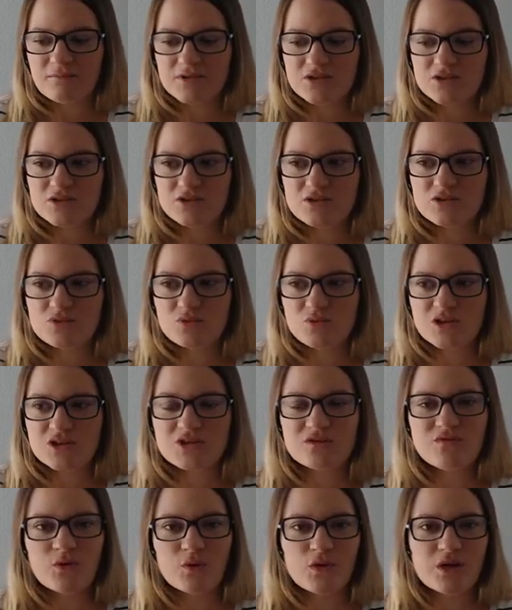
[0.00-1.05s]

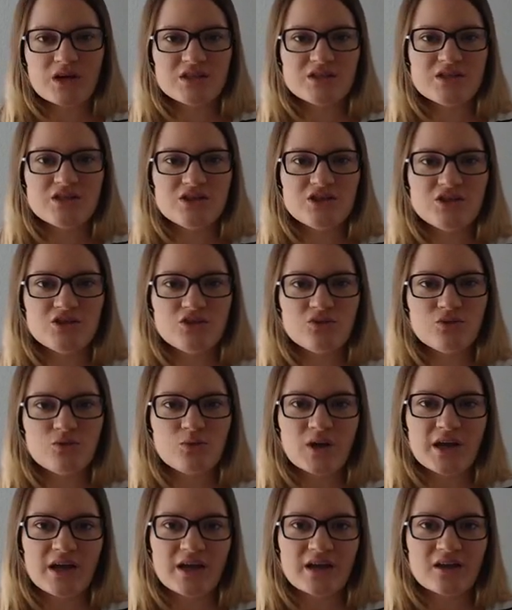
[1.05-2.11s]
switch focus to
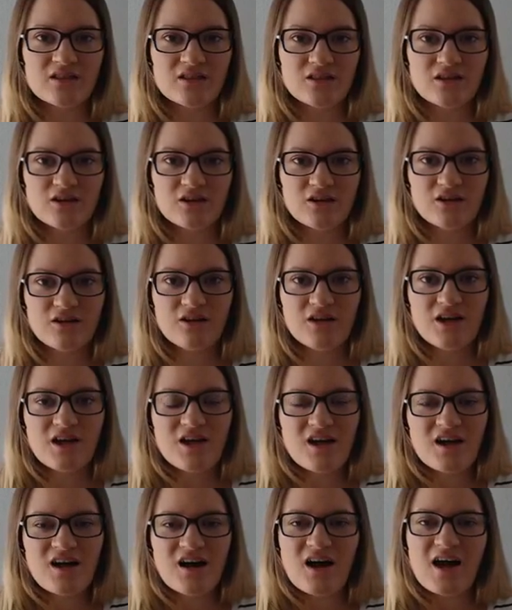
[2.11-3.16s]
what I can learn,
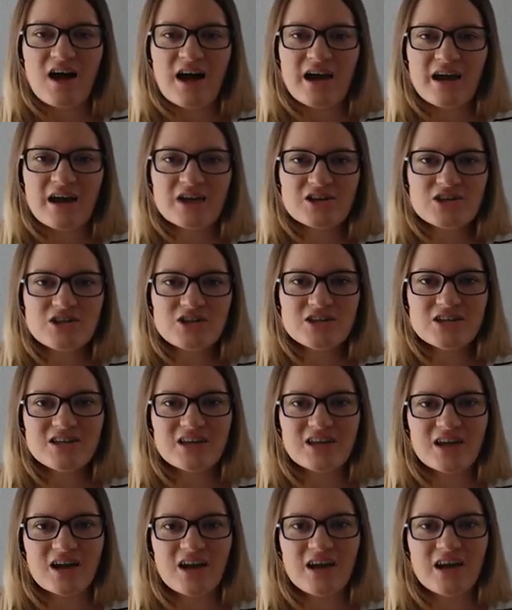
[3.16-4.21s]
I actually
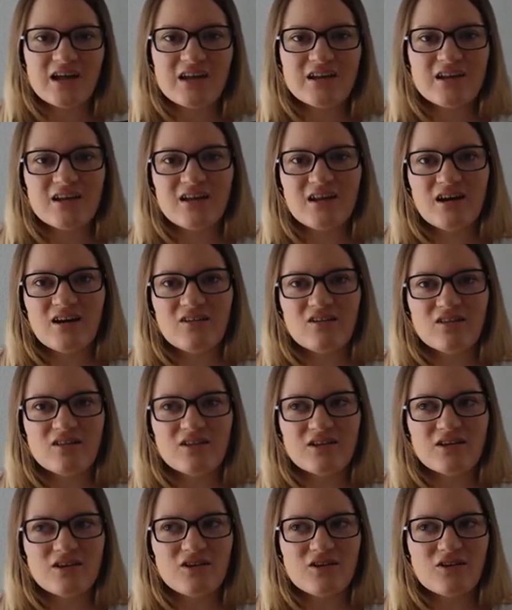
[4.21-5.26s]
get a
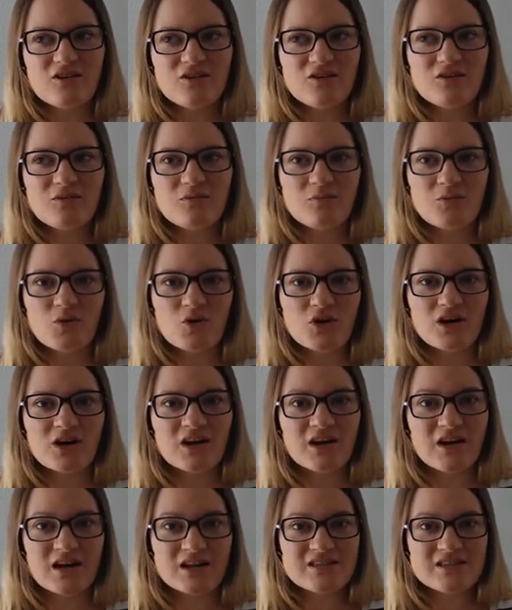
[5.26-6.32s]
little
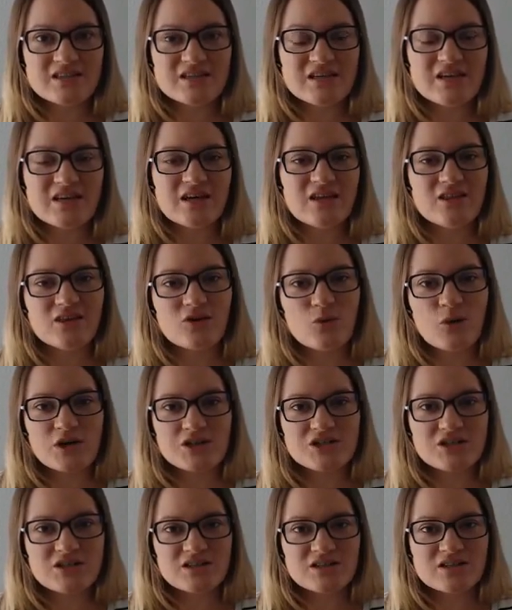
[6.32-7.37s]
more gutsy in the
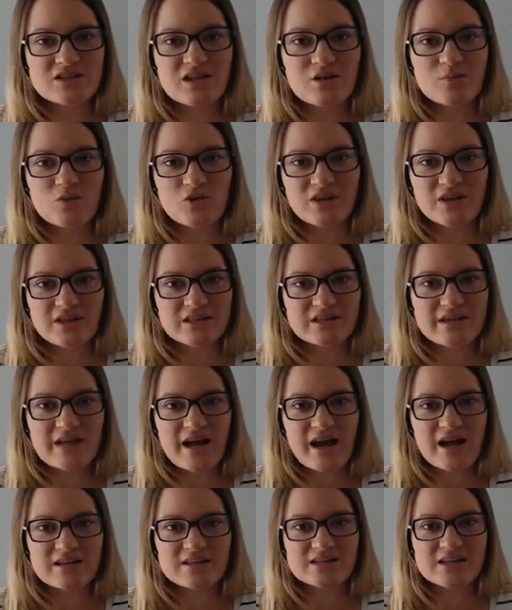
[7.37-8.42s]
questions that I'm willing to
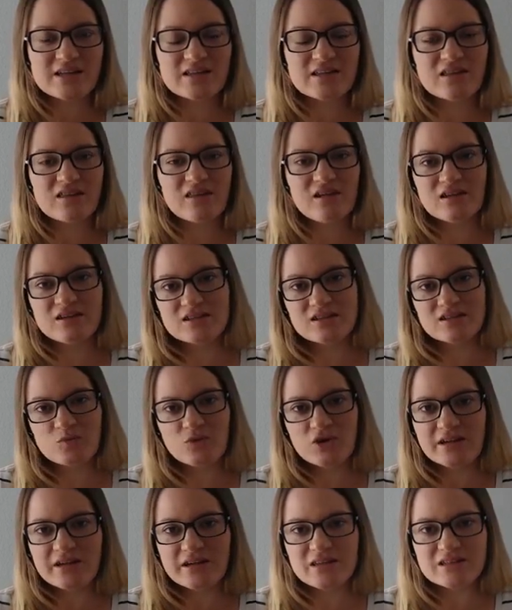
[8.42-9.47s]
ask and the things that I'm
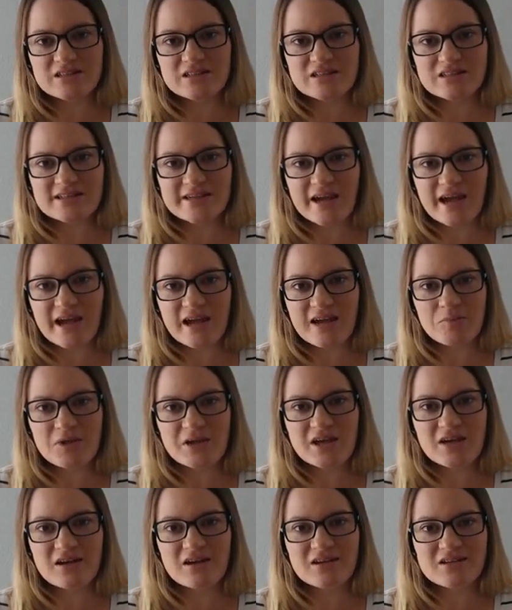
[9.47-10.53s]
willing to say,
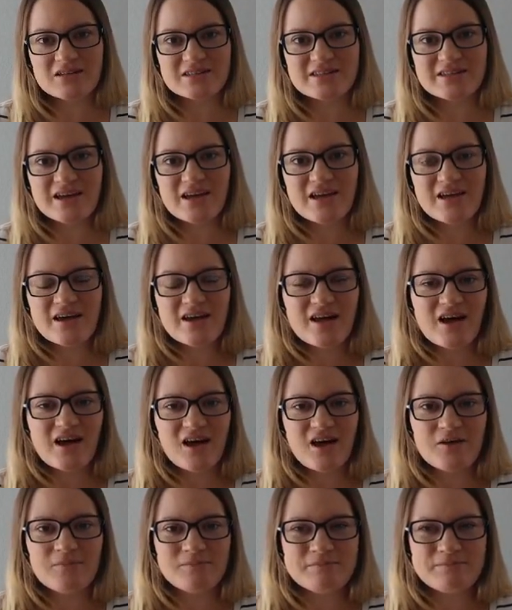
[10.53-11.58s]
because
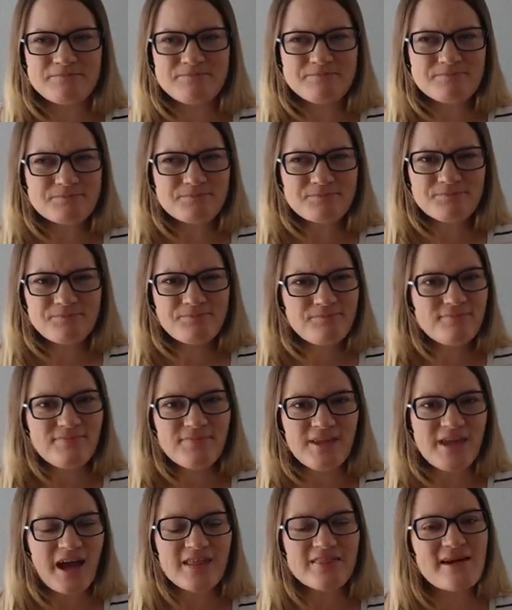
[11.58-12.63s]

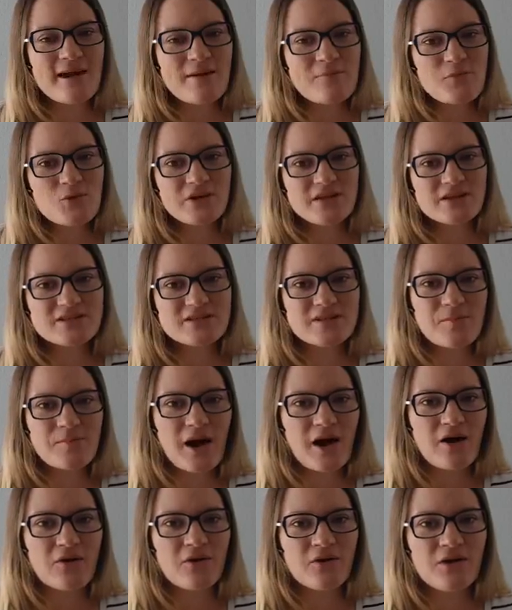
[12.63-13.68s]
at that point it's
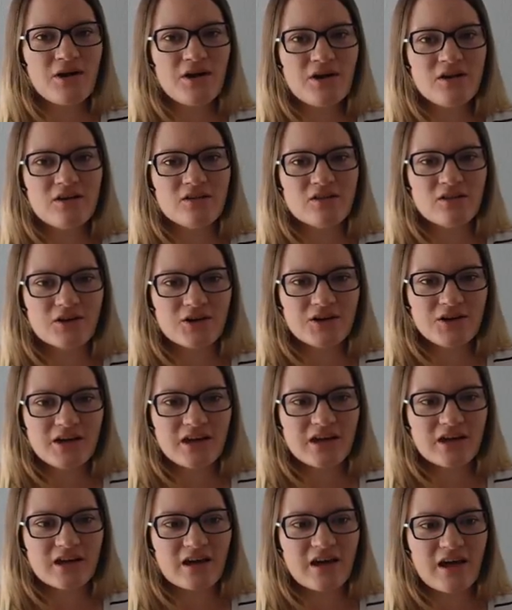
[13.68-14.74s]
about
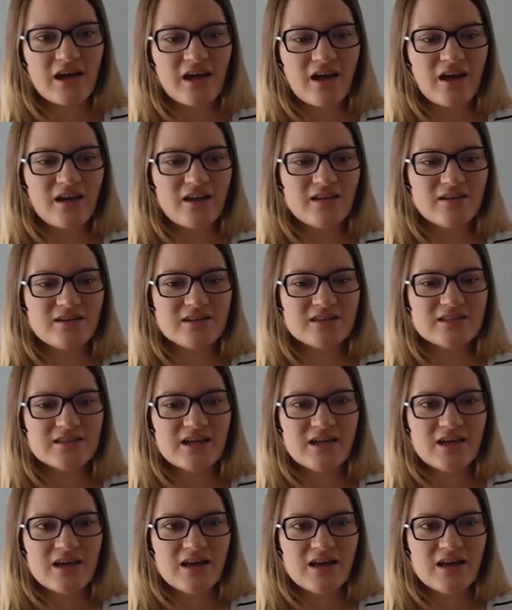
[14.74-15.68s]
learning. And